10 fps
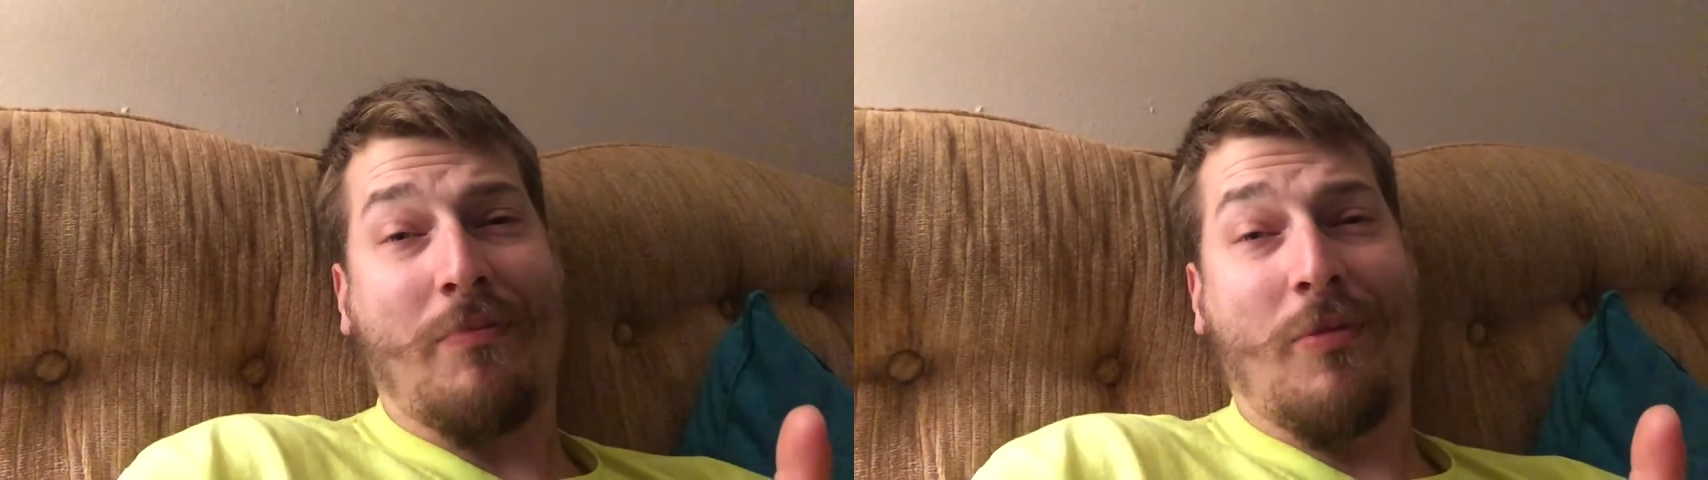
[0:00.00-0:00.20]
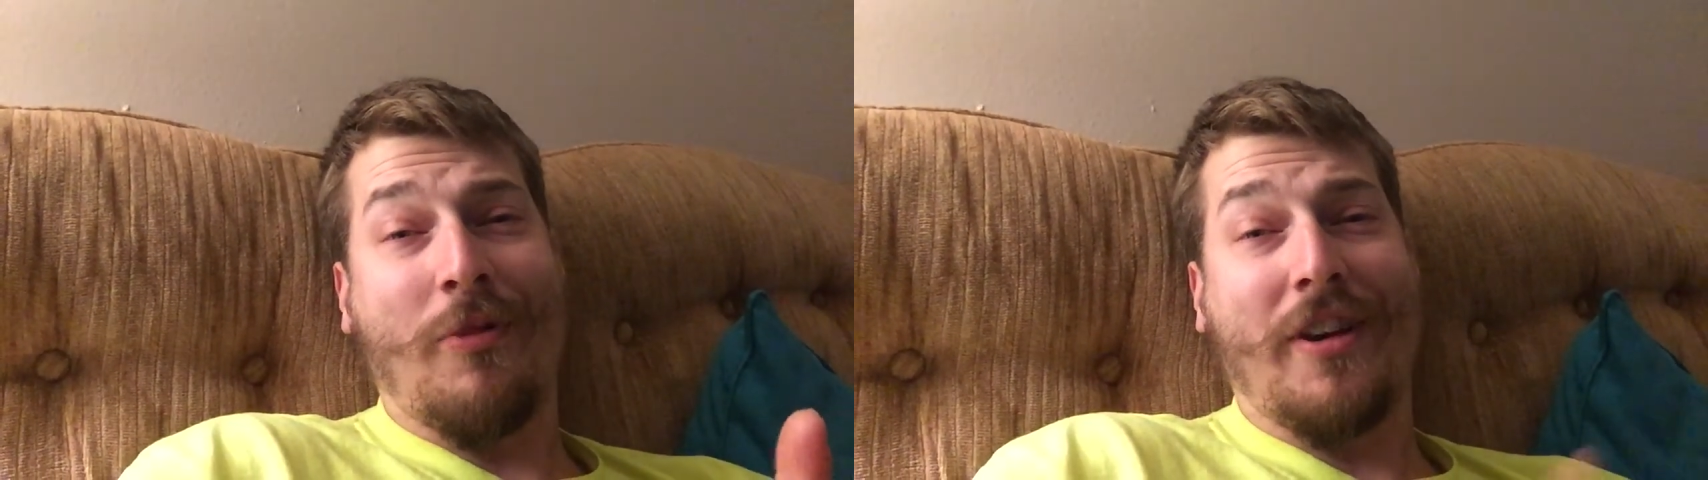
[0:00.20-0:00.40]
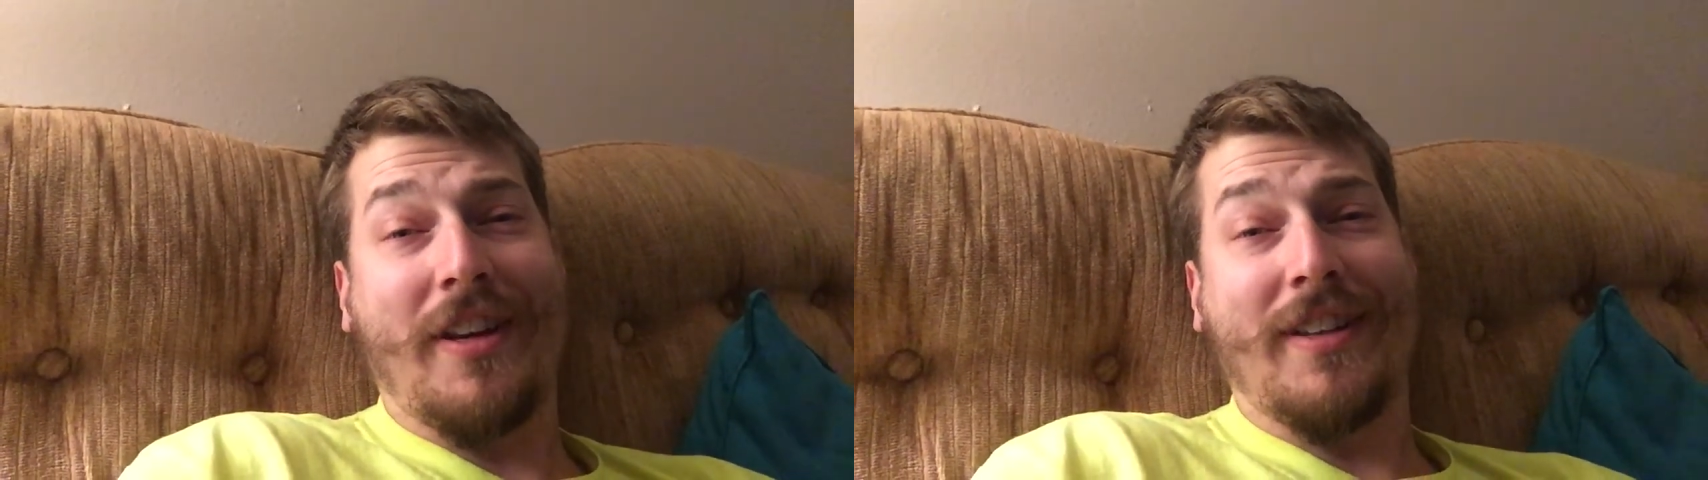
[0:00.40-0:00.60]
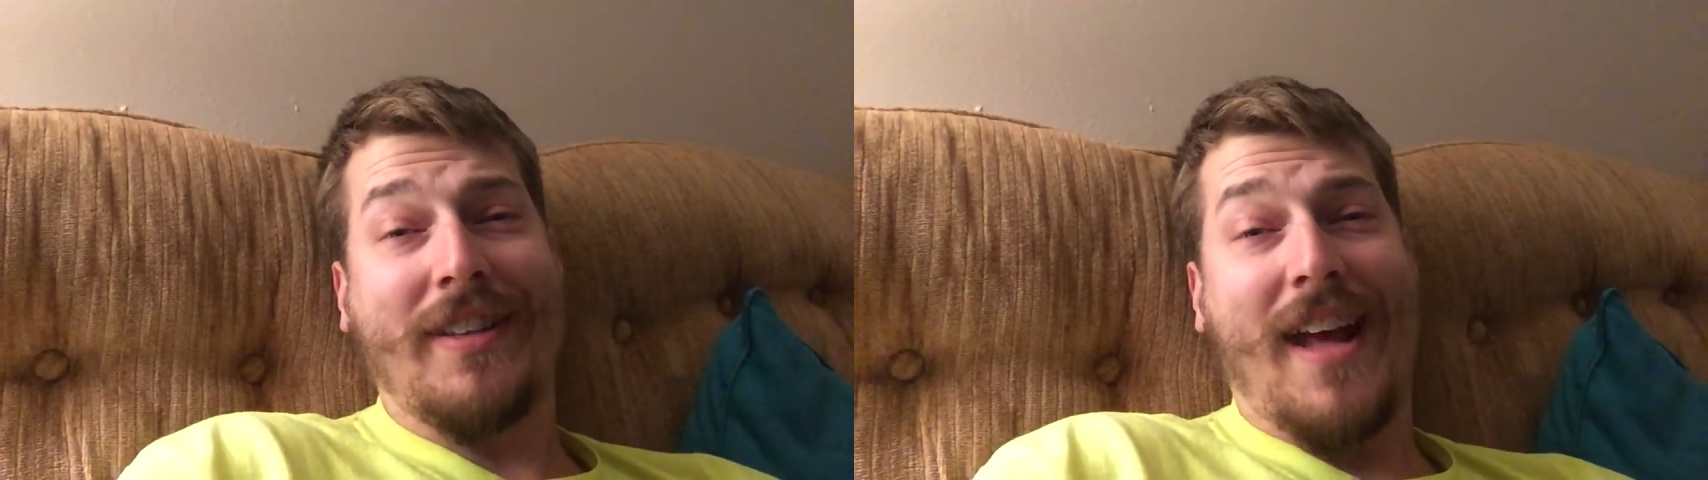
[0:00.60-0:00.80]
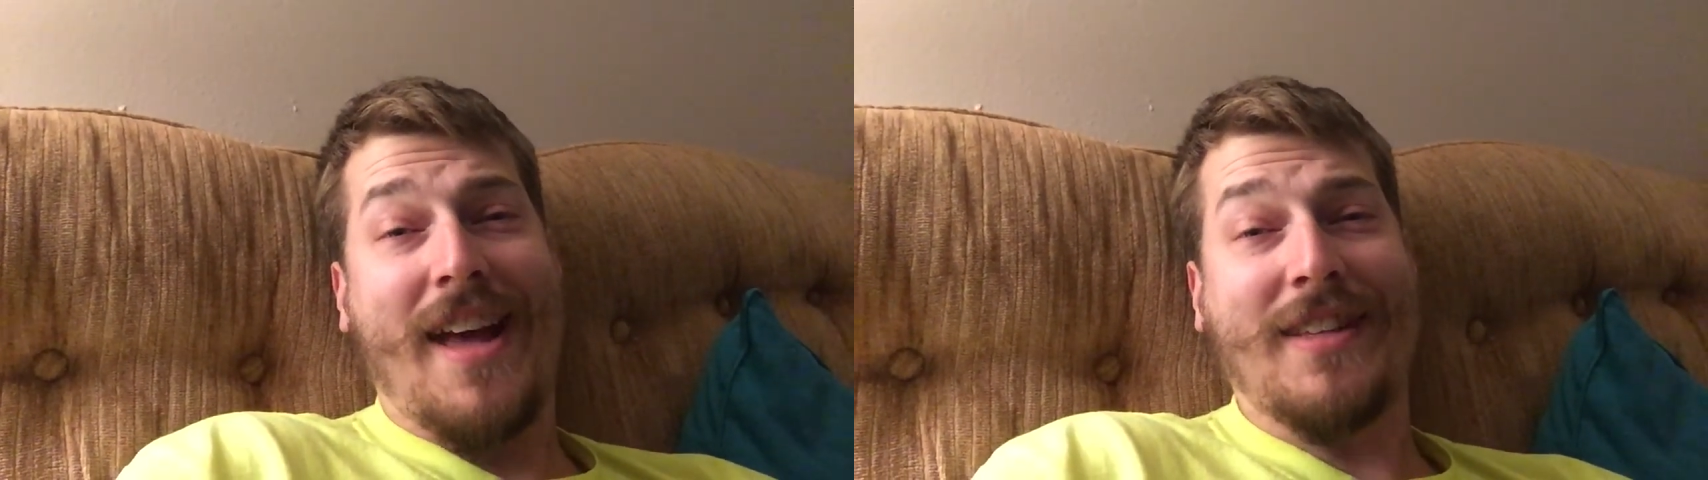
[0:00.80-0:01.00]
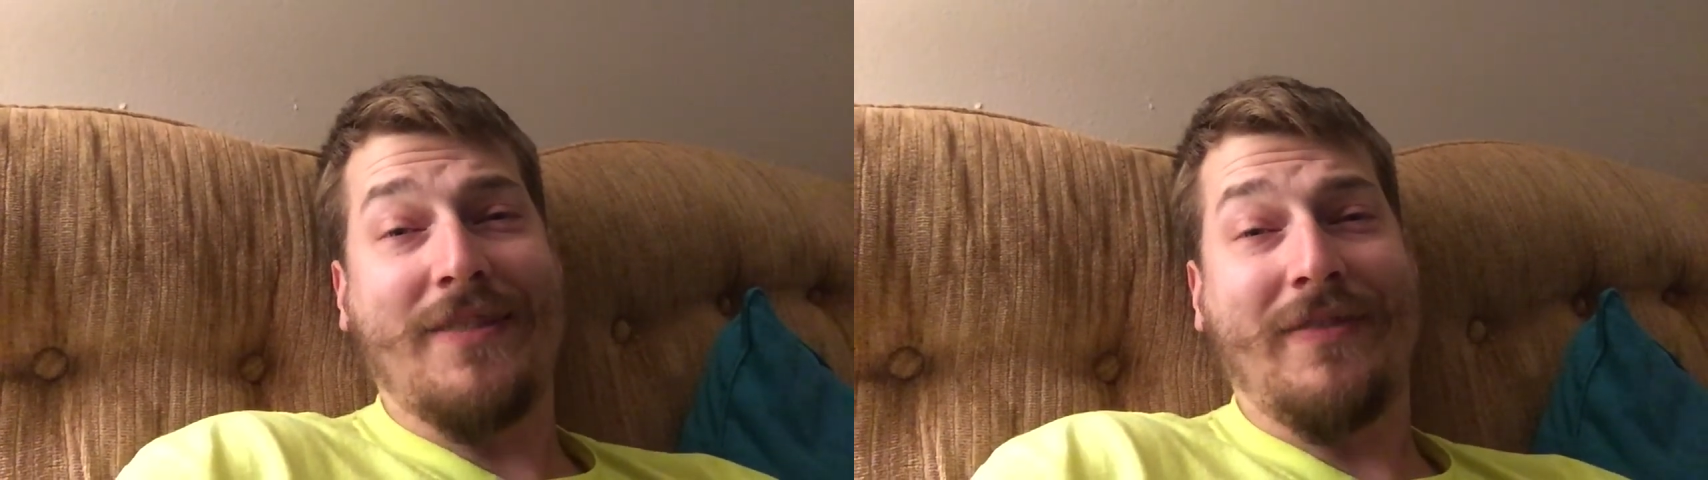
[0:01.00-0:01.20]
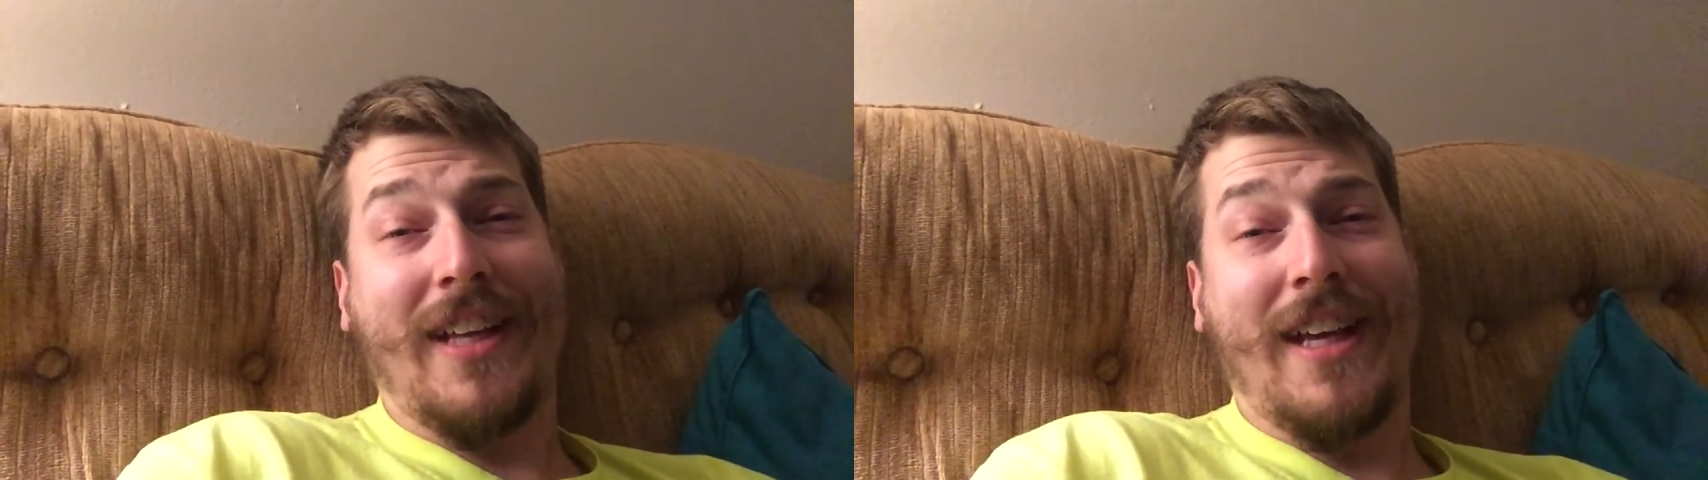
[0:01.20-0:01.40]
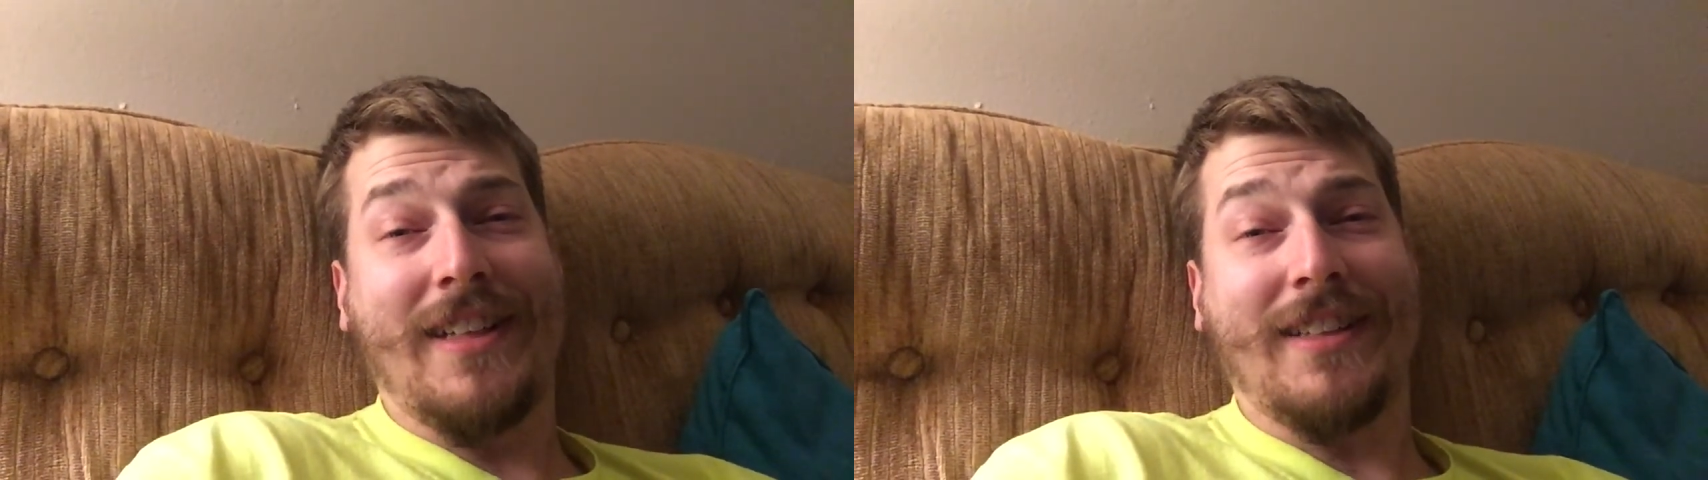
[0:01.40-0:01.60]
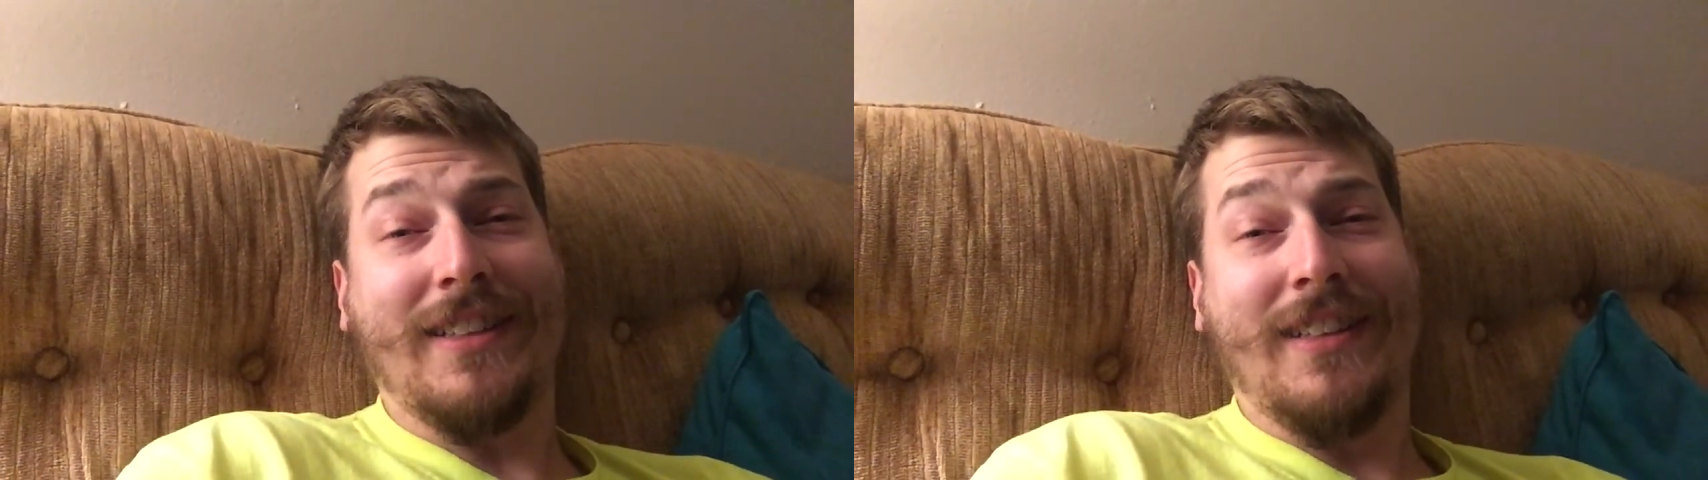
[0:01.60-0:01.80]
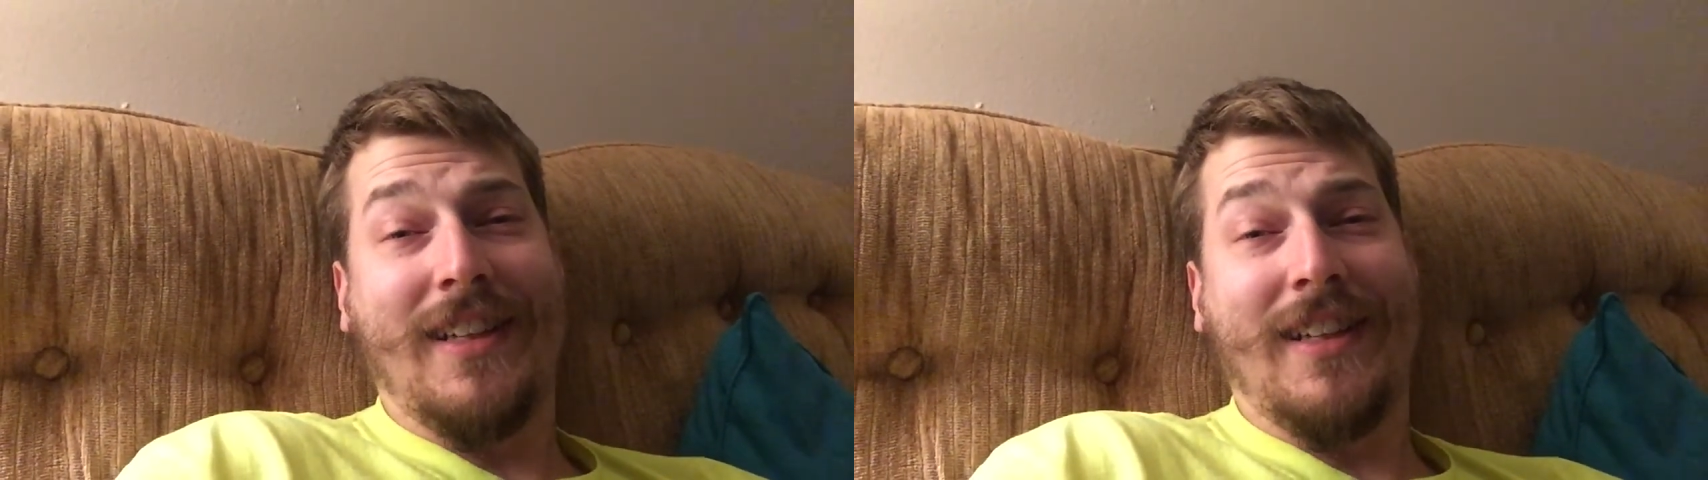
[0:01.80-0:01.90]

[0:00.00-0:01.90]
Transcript: boring as of late.